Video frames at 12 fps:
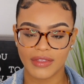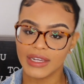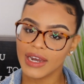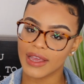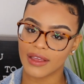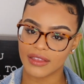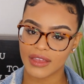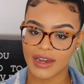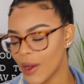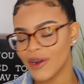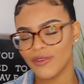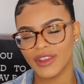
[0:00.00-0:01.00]
the length.
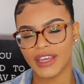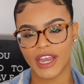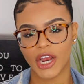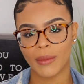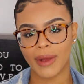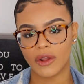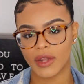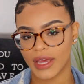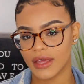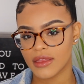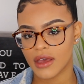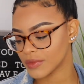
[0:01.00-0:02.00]
I don't really care about
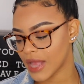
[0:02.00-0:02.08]
length.